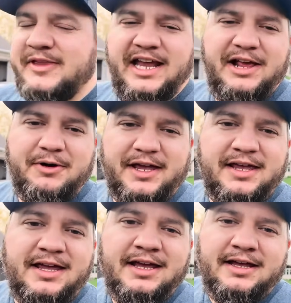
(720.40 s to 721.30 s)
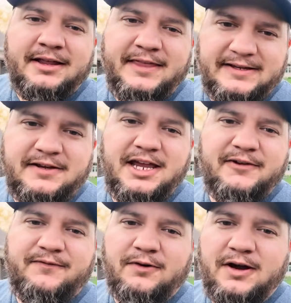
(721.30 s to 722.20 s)
anyway, thanks again
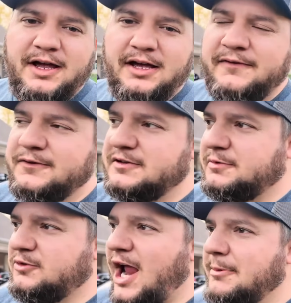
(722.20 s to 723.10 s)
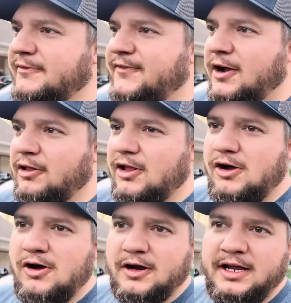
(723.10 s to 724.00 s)
for subscribing, following
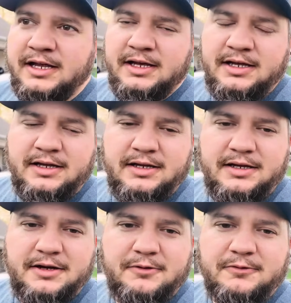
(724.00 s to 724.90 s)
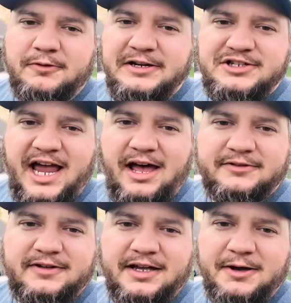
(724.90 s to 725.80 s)
along. You know, reach
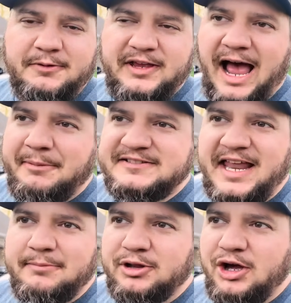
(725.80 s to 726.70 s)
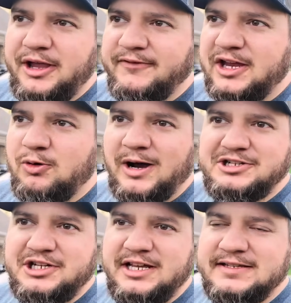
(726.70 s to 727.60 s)
out with comments down below. You have any
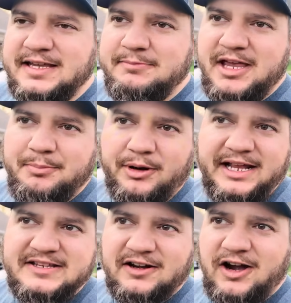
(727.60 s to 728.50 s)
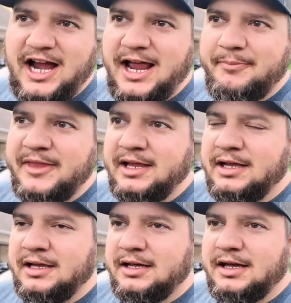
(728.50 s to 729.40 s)
questions, hit me up on Instagram,
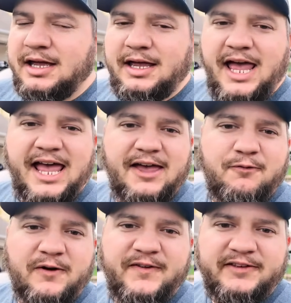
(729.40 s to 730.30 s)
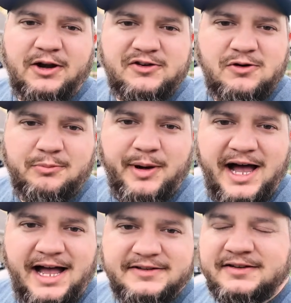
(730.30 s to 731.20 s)
at
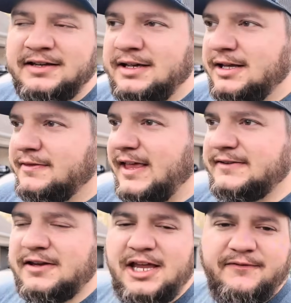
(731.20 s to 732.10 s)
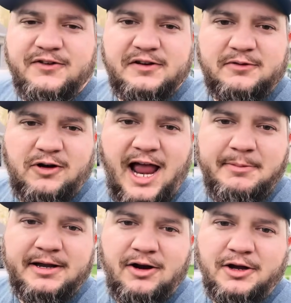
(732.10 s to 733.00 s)
F150_boss. Thanks again for
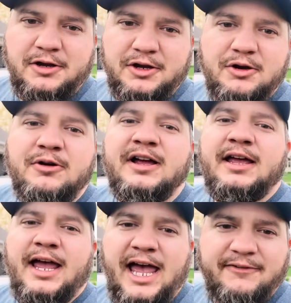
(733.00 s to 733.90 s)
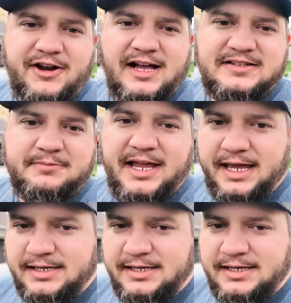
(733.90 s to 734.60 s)
subscribing and all you do. Have an awesome day.